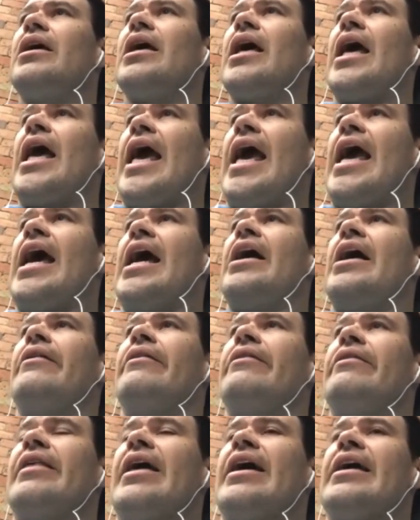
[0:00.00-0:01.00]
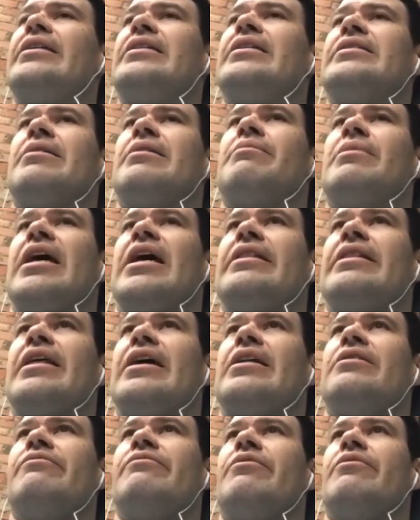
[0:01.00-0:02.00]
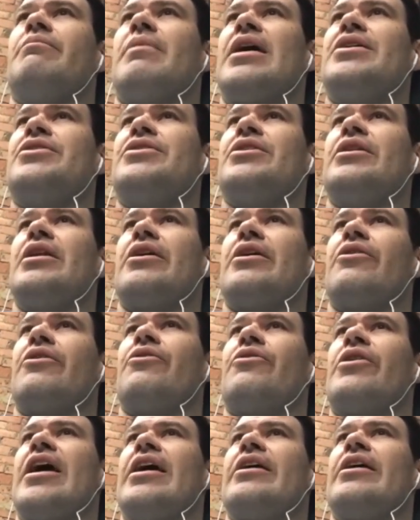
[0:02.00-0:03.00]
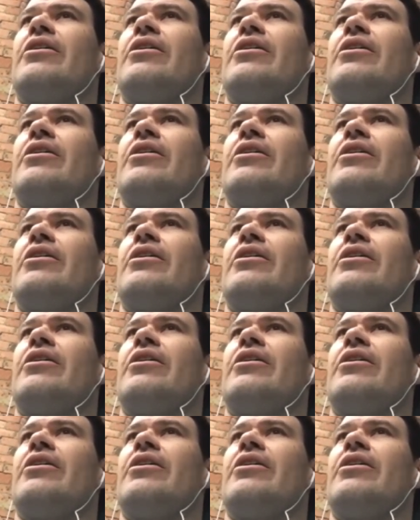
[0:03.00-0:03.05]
How they disseminate that information and create